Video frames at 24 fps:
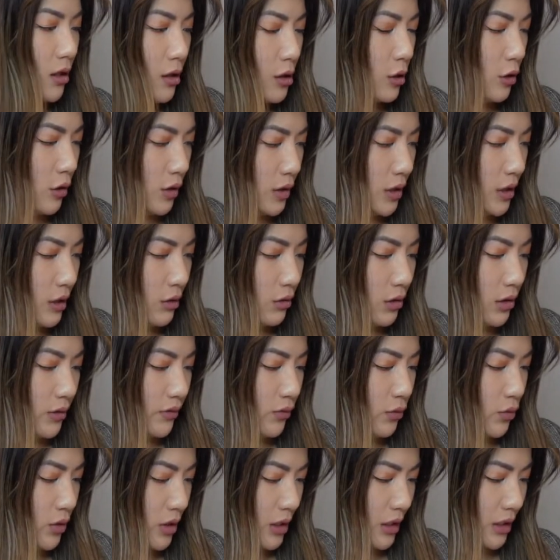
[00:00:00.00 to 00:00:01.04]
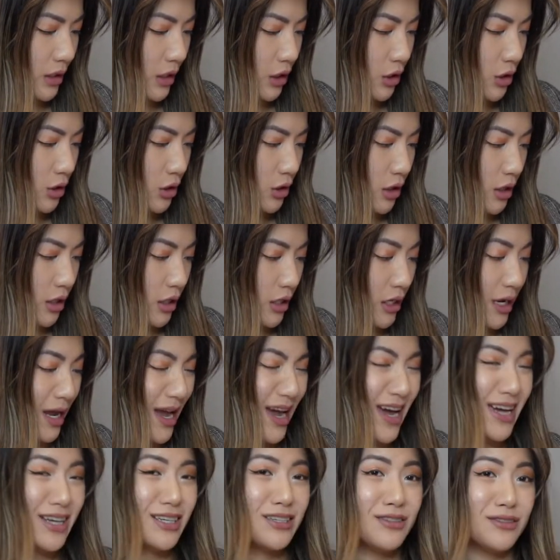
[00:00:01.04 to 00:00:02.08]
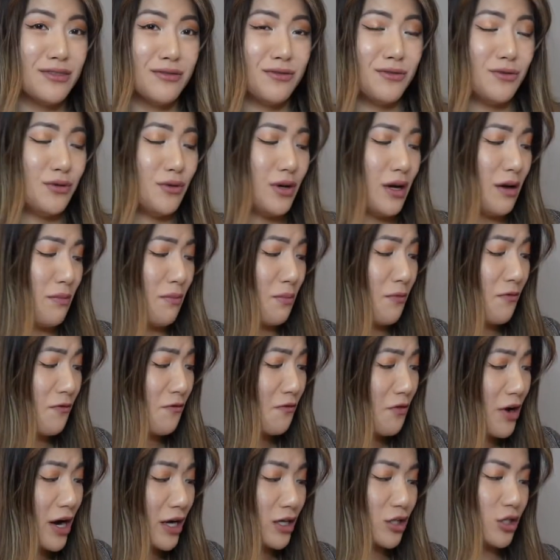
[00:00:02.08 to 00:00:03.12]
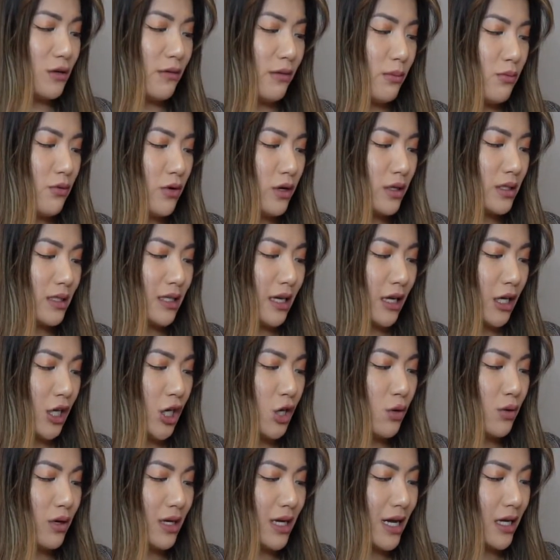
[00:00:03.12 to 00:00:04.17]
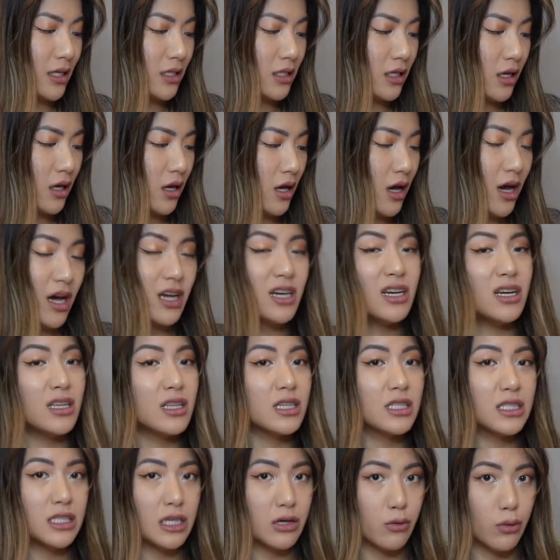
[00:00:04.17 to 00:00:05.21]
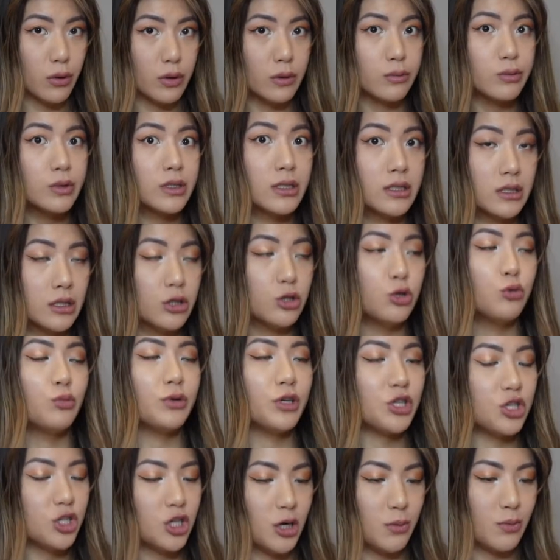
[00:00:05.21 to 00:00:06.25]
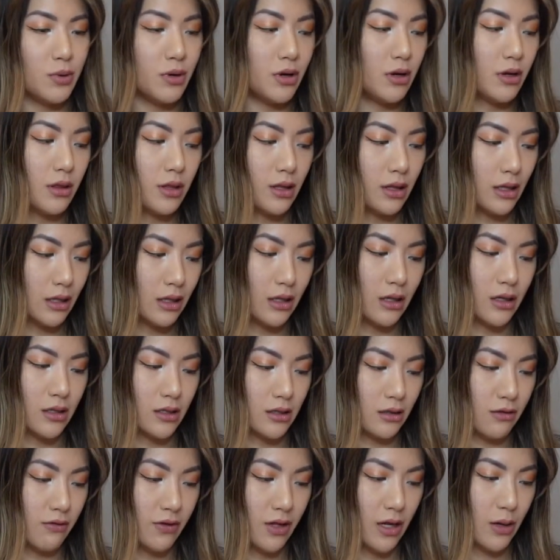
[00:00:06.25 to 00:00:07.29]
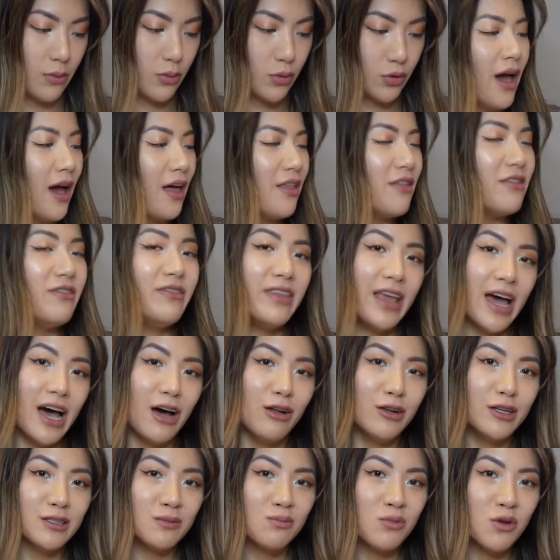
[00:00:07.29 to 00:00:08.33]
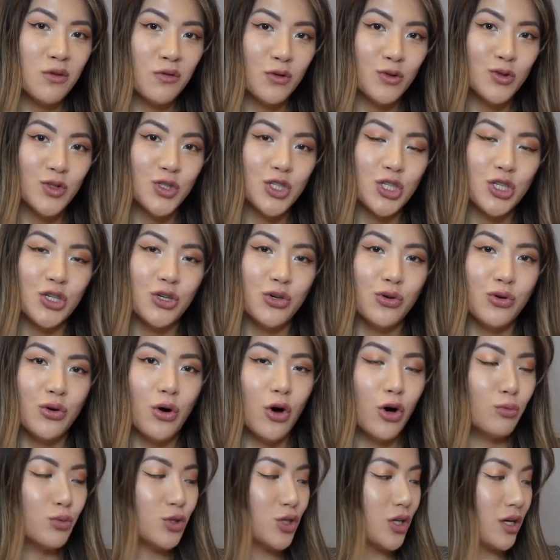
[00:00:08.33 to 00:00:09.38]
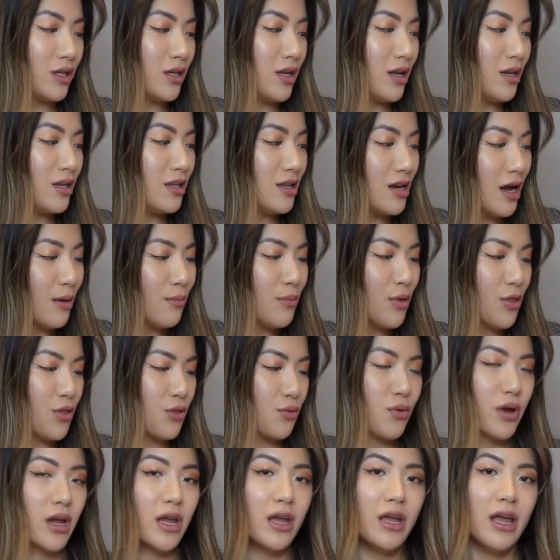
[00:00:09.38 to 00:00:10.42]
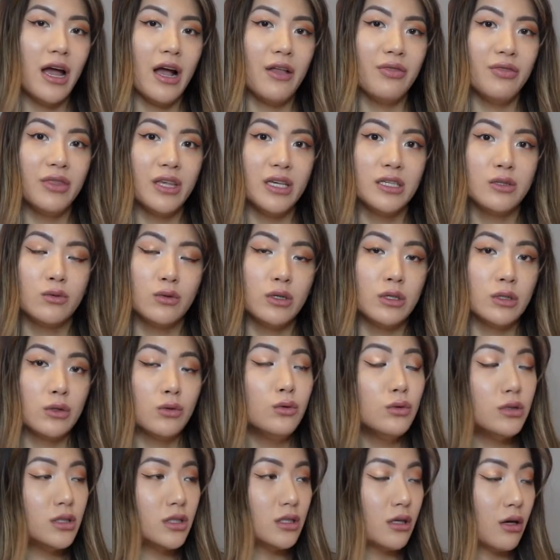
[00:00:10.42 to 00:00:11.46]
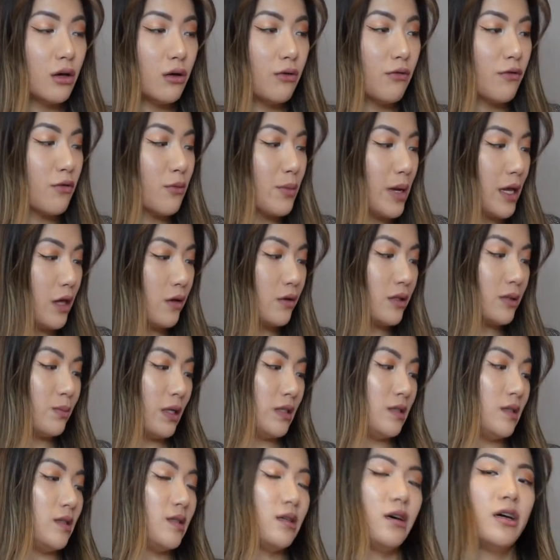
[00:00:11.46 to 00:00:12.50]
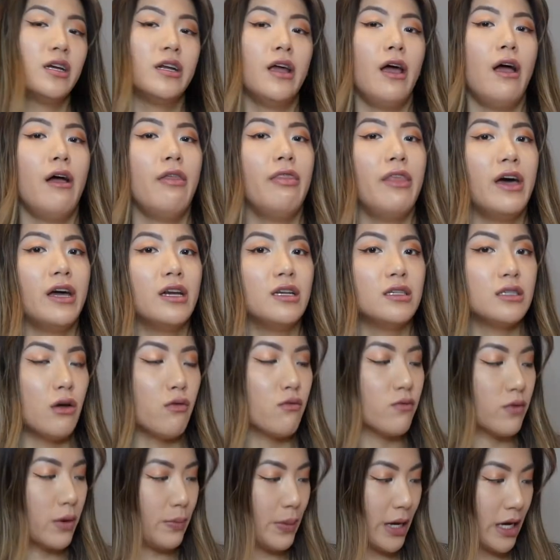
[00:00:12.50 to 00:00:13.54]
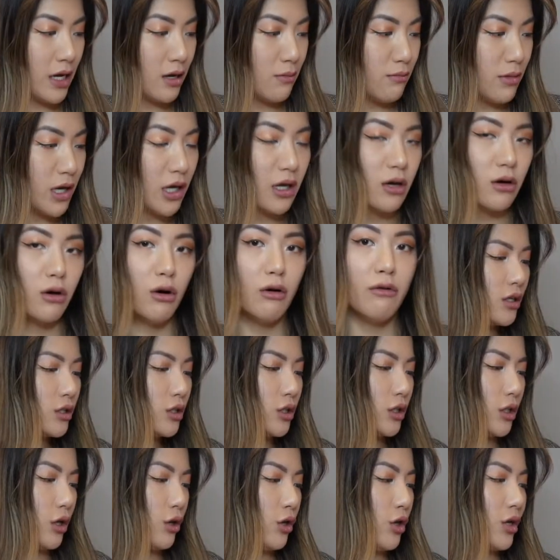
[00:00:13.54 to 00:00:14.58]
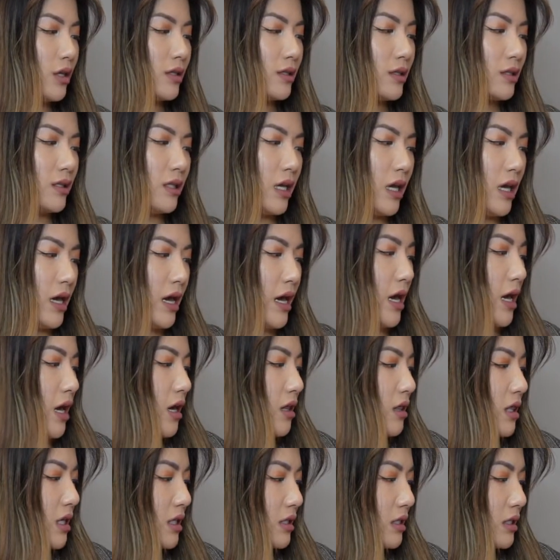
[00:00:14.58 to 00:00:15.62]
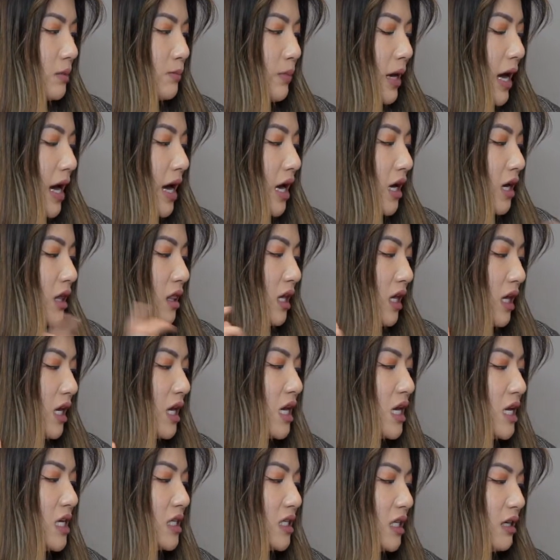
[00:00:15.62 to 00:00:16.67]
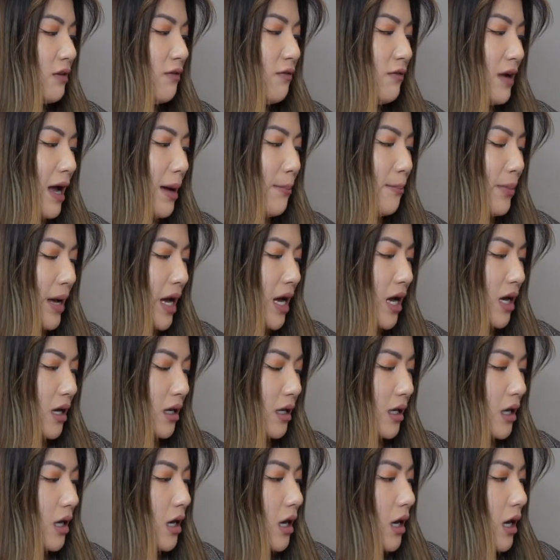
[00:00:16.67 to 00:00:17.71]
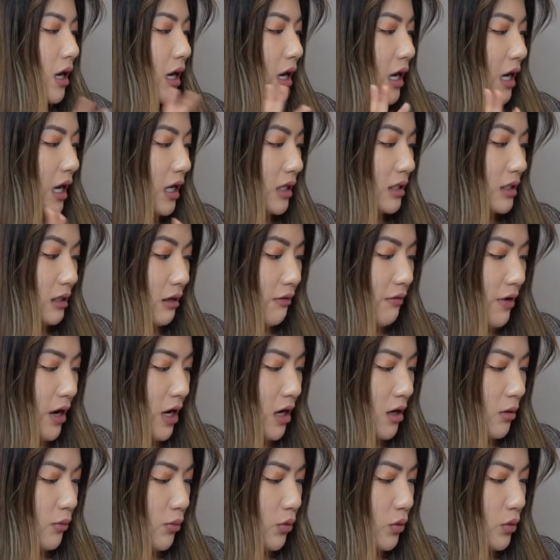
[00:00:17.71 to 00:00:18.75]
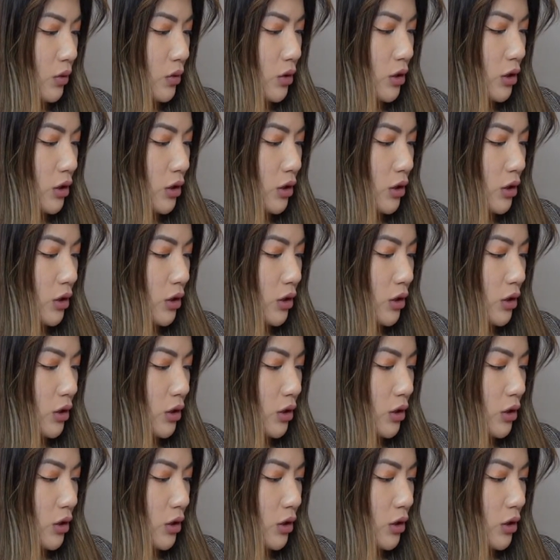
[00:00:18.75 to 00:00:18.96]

lots and lots of organisation and for a fraction of the price tag you could add another zero and it would still be cheaper than a classic flap. Now let's move on to option number three and this one is also from a US based designer and that is Rebecca Minkoff. So you can see here this bag, the Edie flap bag, it's available in